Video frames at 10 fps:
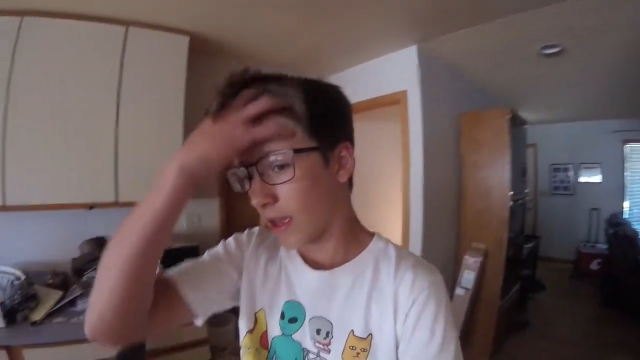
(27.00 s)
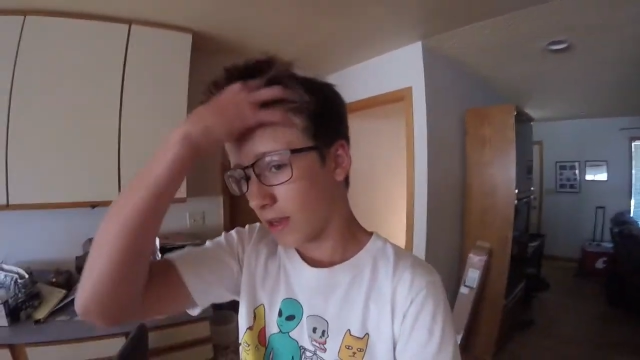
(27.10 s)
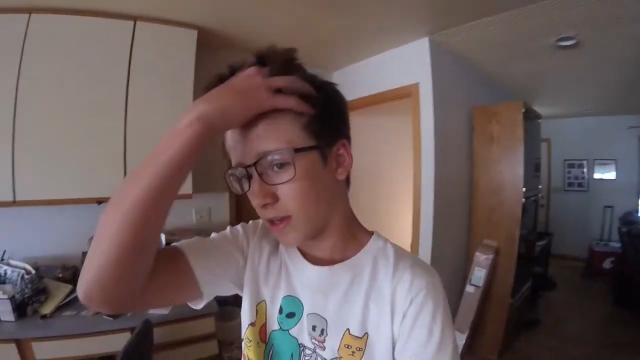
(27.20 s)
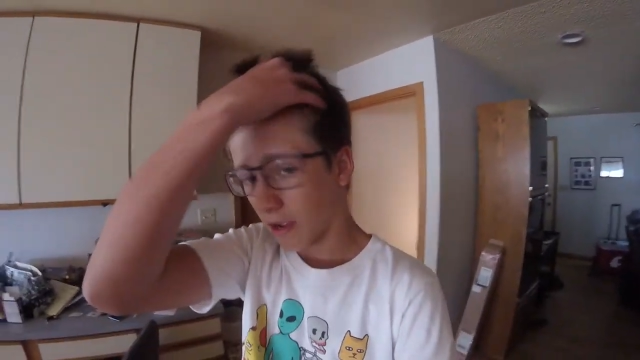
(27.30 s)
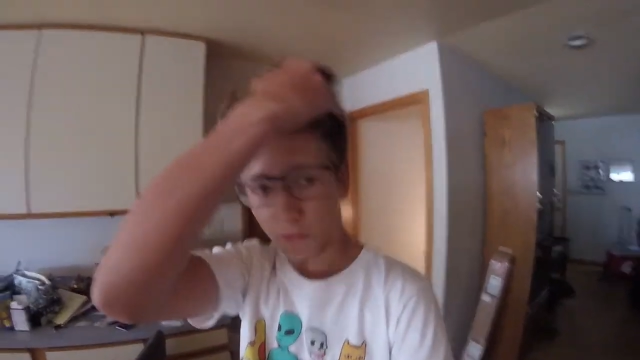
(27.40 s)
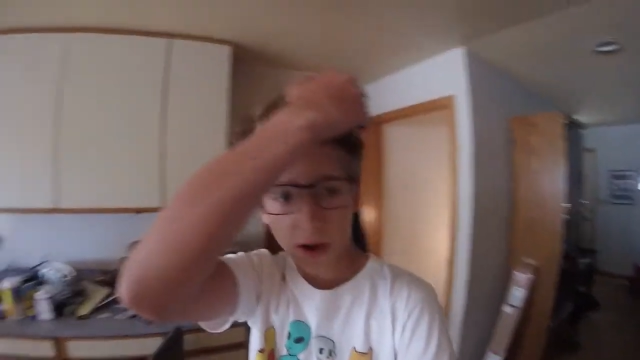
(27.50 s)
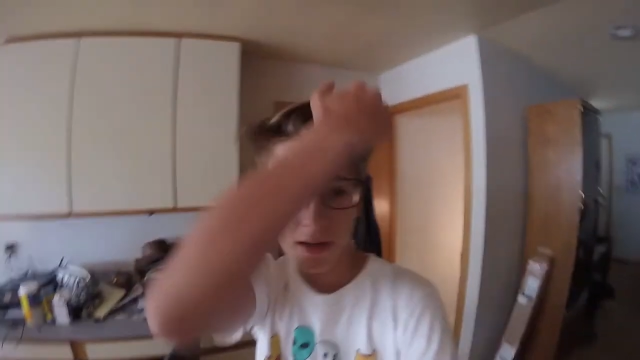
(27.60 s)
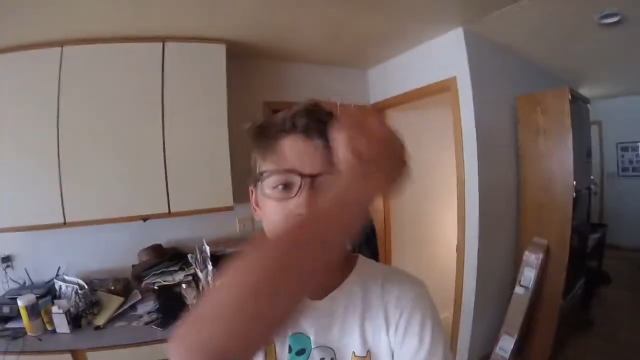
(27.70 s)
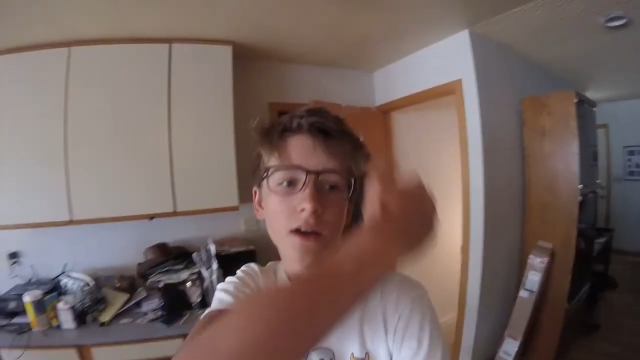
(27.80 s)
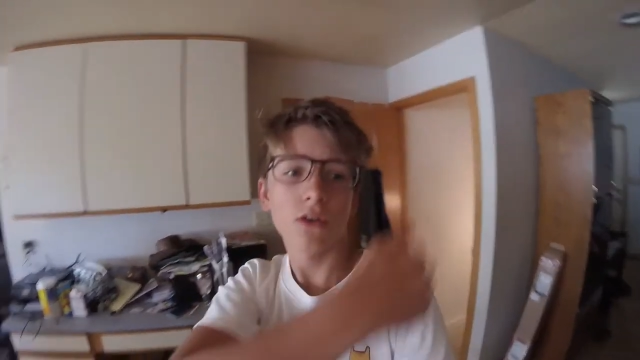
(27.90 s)
And yeah,
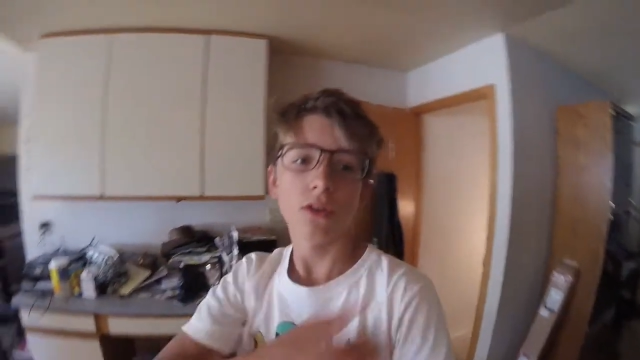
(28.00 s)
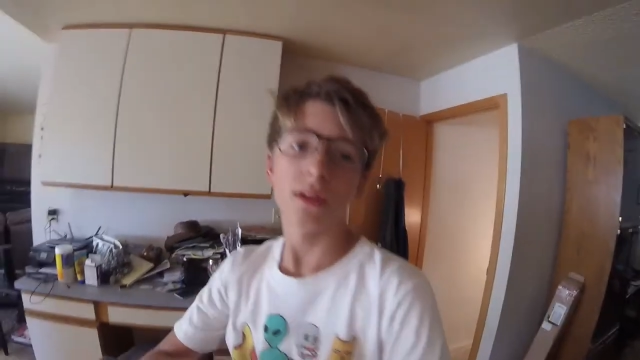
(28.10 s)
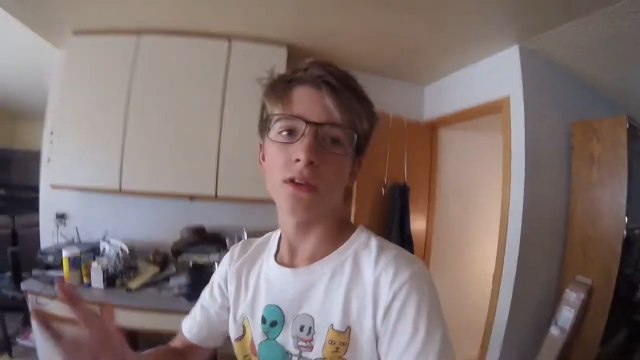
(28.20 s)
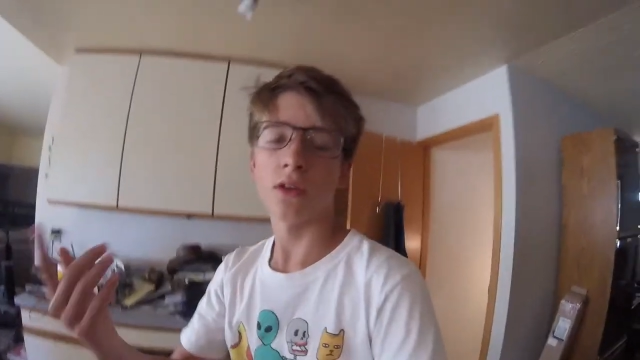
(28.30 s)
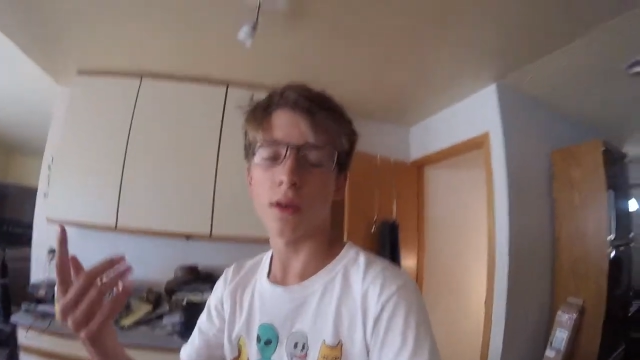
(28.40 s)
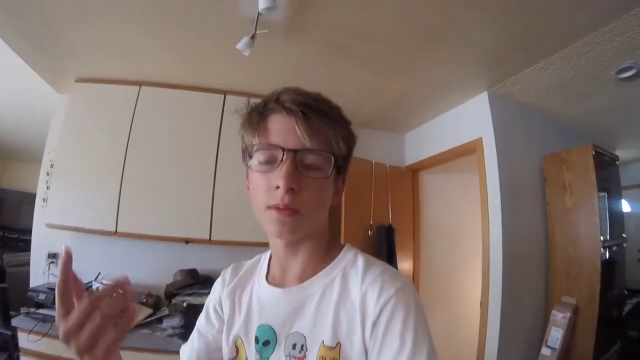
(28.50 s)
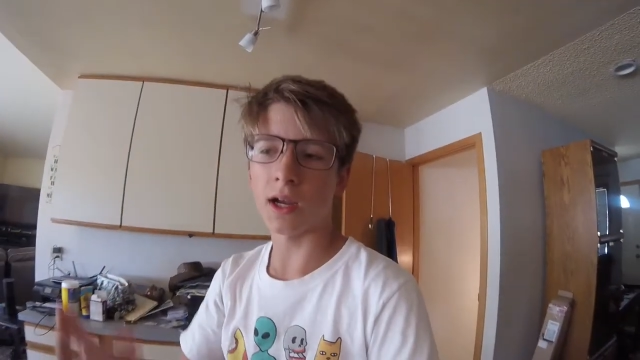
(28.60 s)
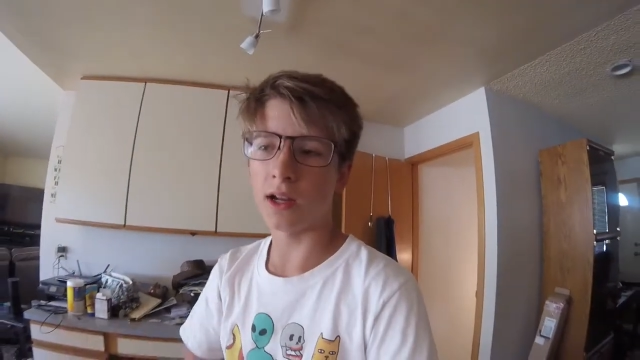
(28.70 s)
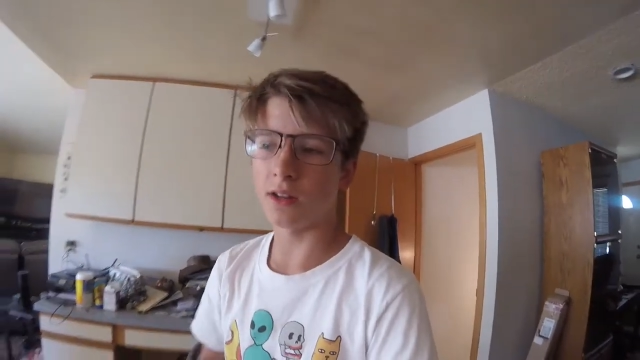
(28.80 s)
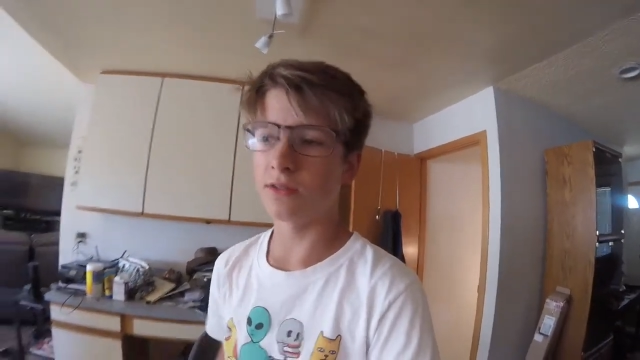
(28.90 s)
right now,
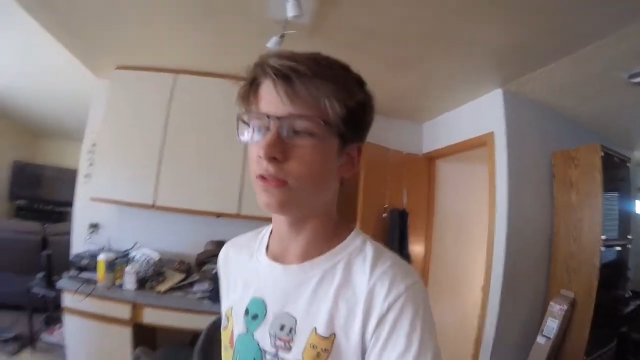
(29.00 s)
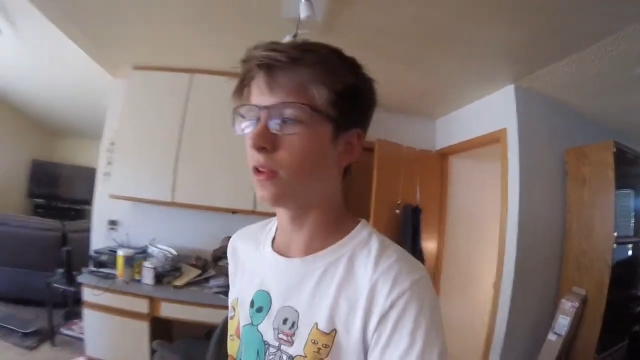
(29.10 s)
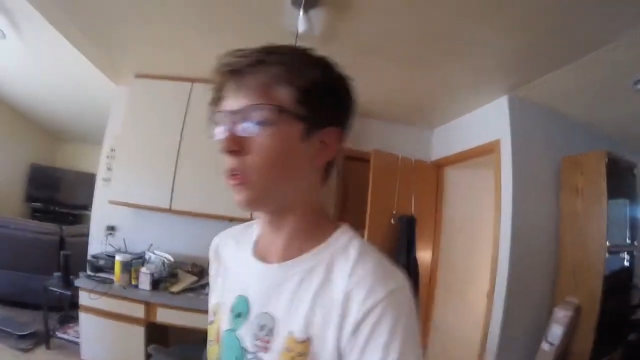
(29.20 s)
kind of